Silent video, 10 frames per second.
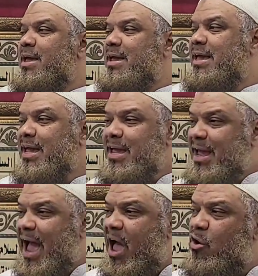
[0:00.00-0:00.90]
He
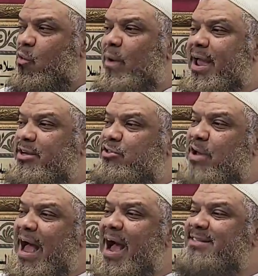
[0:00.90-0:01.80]
had a way
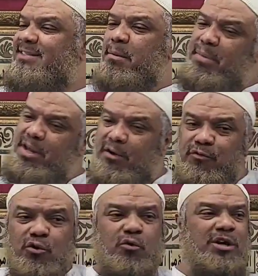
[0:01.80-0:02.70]
to ask somebody a
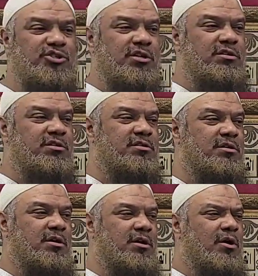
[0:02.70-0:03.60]
few questions
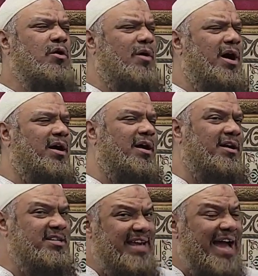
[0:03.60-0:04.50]
Oh,
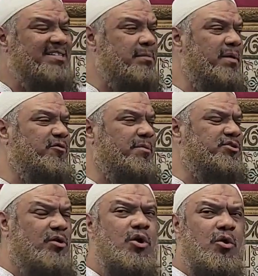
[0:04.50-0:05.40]
because uh, he had some
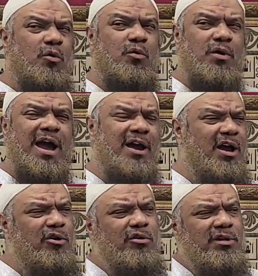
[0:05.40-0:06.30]
information. Oh,
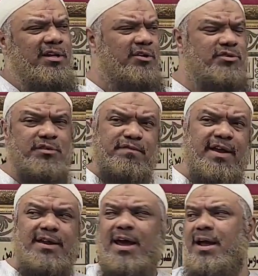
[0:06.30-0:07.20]
I, I, heard that there was a
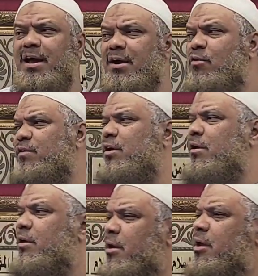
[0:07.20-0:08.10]
fight uh, uh, over
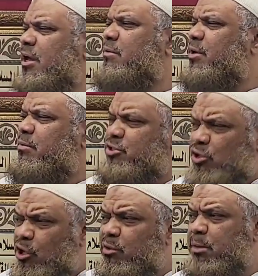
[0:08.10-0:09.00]
here. It, it, was the
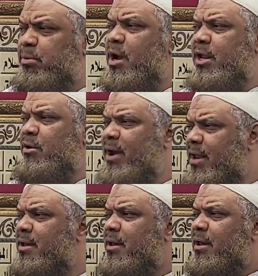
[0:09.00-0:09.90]
girl with the blonde hair,
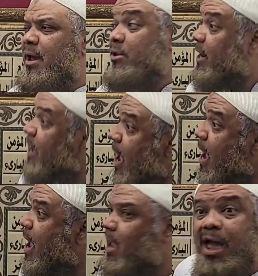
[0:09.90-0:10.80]
right? And you're like,
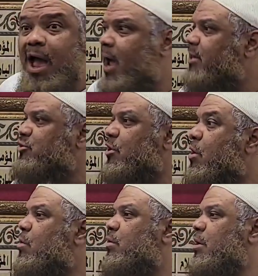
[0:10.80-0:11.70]
yeah, yeah, how did you
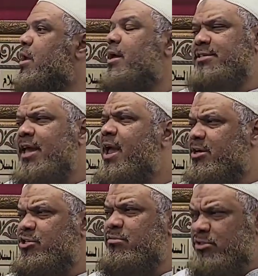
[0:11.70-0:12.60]
know? He's like, yeah,
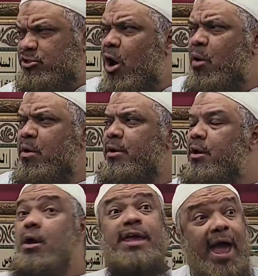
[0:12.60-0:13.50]
she was the tall one.
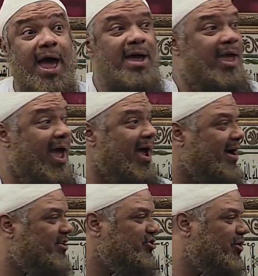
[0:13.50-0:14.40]
Yeah, yeah,
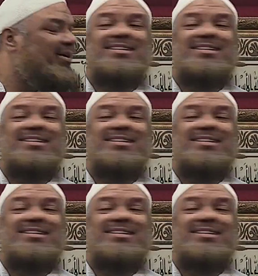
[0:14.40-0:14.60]
how did you know? And